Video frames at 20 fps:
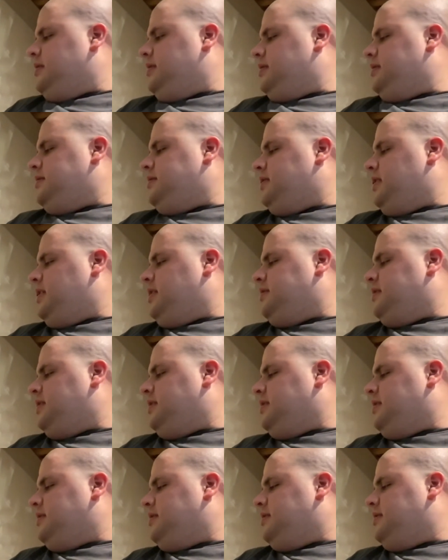
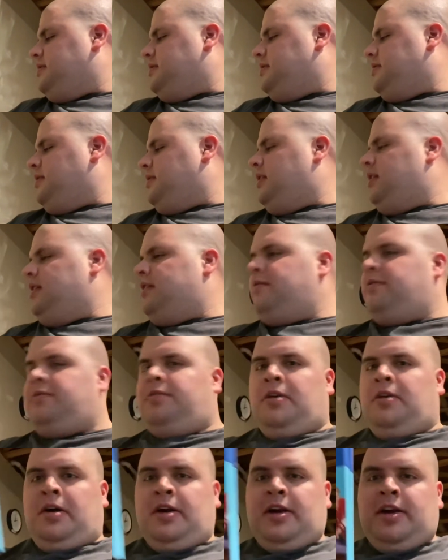Seasons 3 and
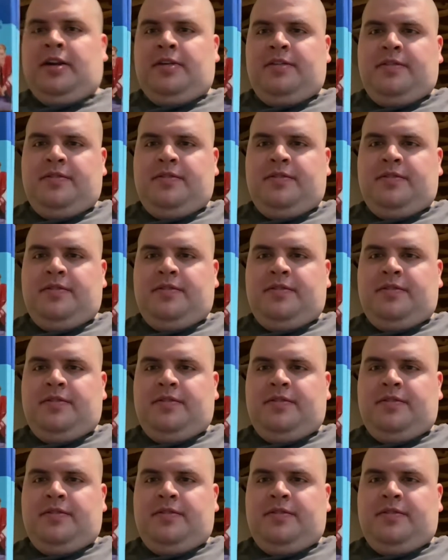4,